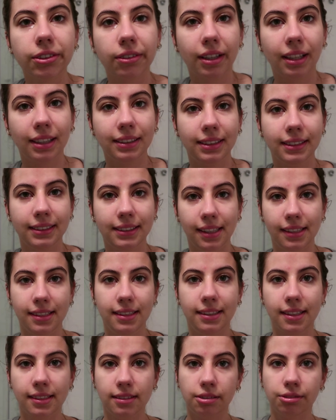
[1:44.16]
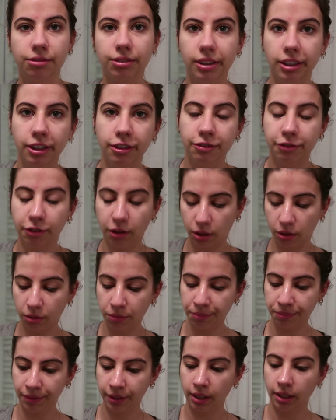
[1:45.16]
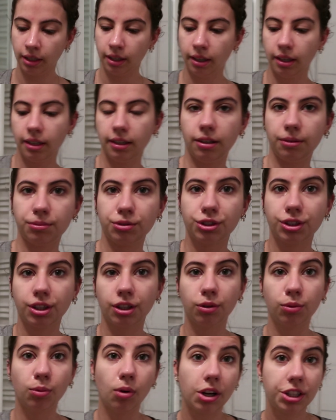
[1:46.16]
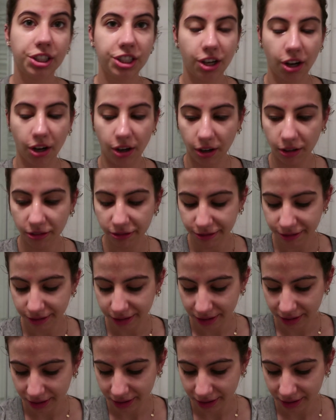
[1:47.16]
So as I said, it doesn't really foam, and I'm just gonna wash it off.